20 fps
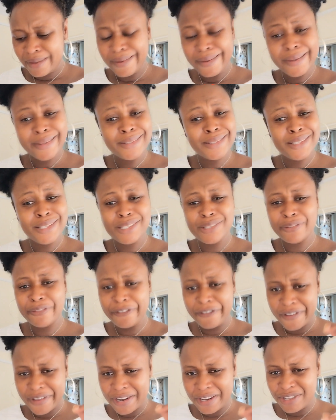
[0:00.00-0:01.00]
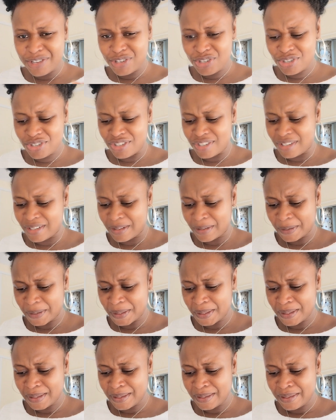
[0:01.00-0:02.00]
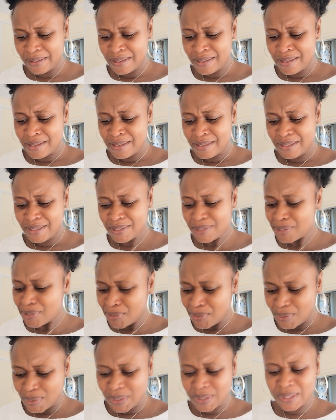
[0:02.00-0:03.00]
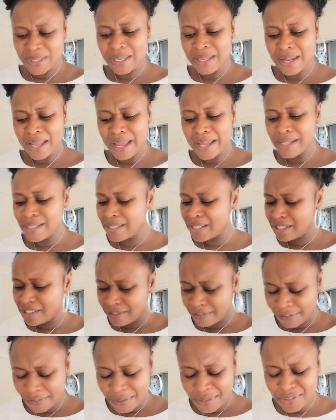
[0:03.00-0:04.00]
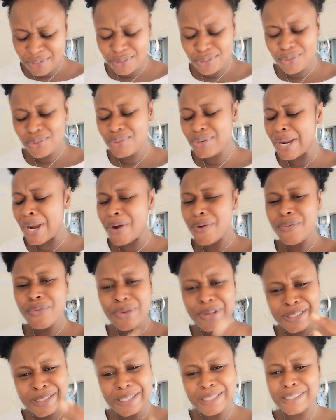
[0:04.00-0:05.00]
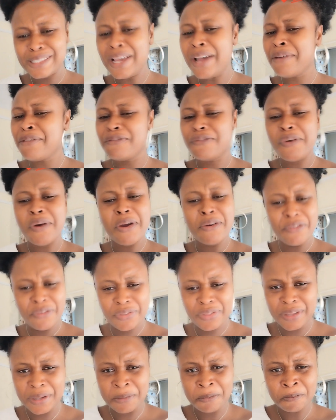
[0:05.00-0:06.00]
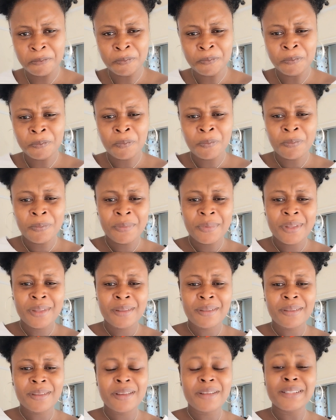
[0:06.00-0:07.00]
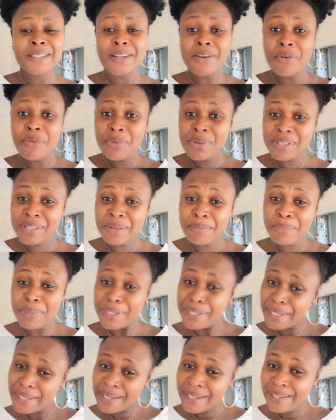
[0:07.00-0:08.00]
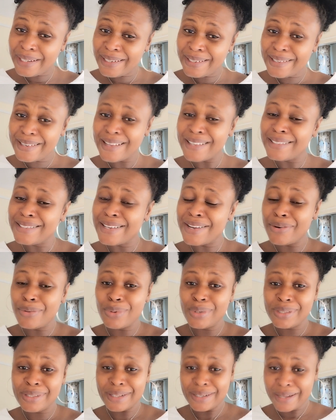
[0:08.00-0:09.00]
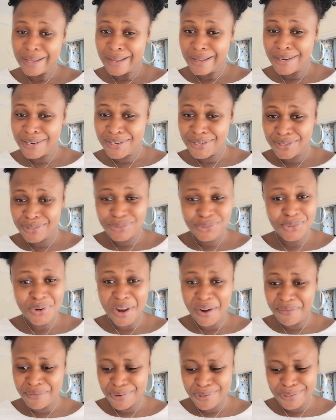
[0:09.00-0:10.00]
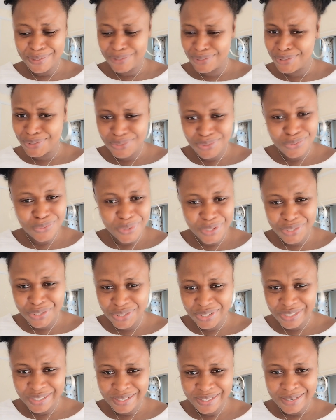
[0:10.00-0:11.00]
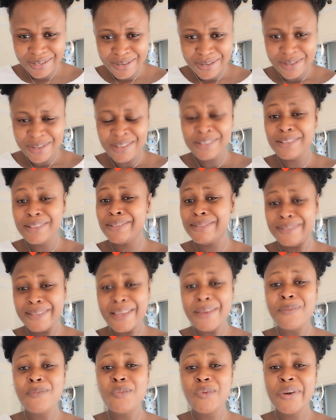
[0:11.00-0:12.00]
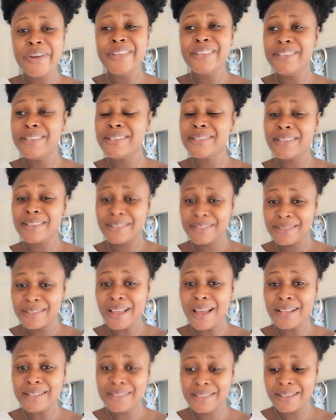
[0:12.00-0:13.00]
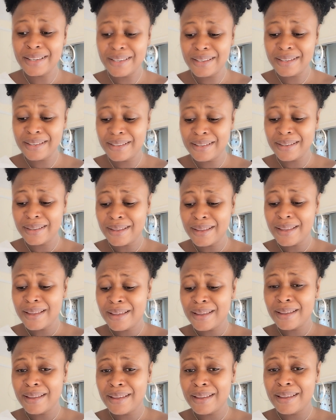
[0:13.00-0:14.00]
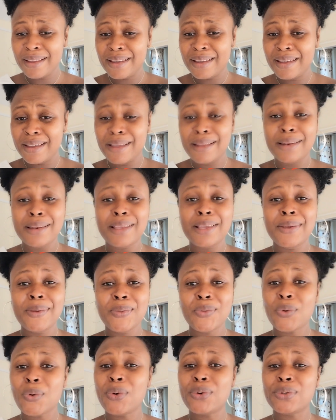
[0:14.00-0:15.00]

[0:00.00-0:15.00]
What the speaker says: It is finished. Jesus also said that it is finished. So there is a time for everything. There is a beginning and there is an end to every situation. The same way Jesus started. And he